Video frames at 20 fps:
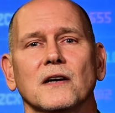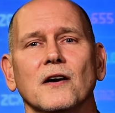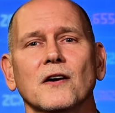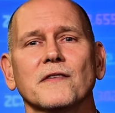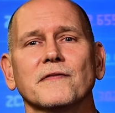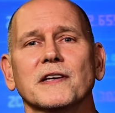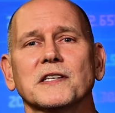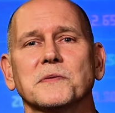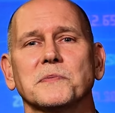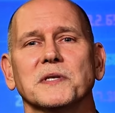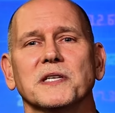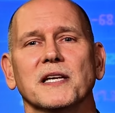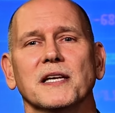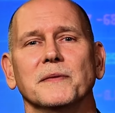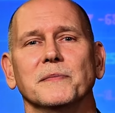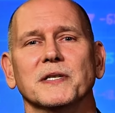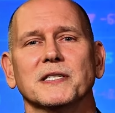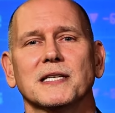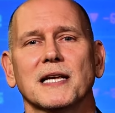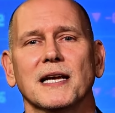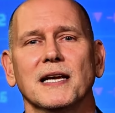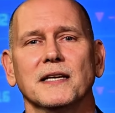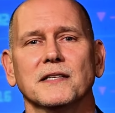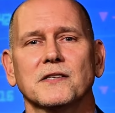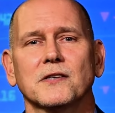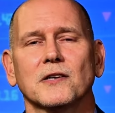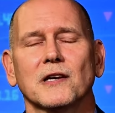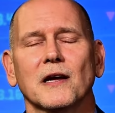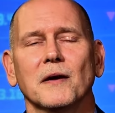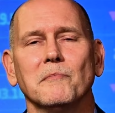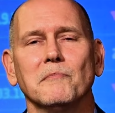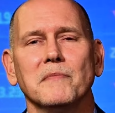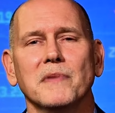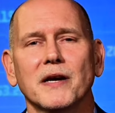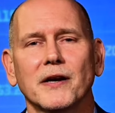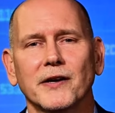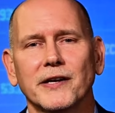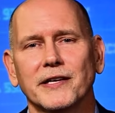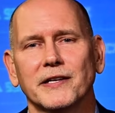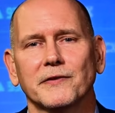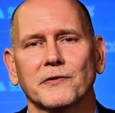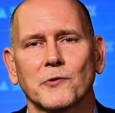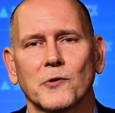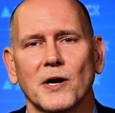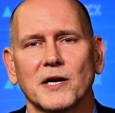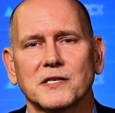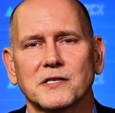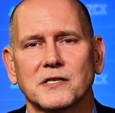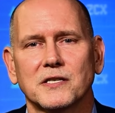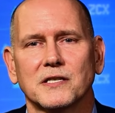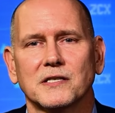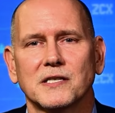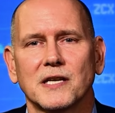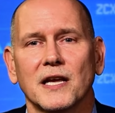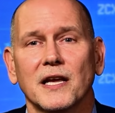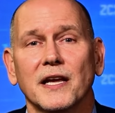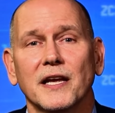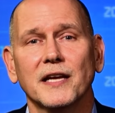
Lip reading: our investment team has answered a myriad of questions